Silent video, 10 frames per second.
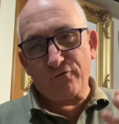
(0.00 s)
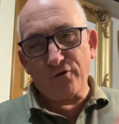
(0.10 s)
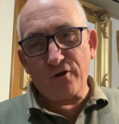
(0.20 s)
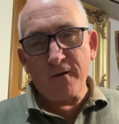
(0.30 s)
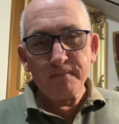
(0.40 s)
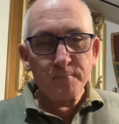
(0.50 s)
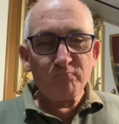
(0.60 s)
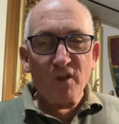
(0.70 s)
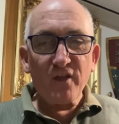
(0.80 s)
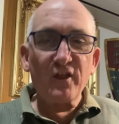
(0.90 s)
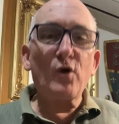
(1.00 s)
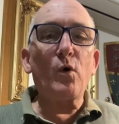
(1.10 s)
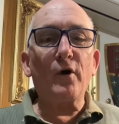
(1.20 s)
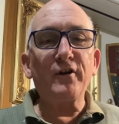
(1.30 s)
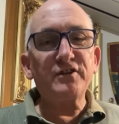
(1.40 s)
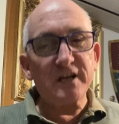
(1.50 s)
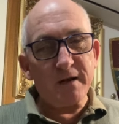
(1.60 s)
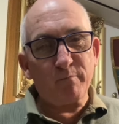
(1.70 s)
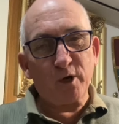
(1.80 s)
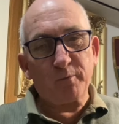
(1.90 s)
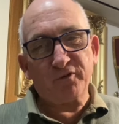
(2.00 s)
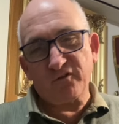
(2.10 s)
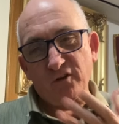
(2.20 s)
for the quarantine purposes.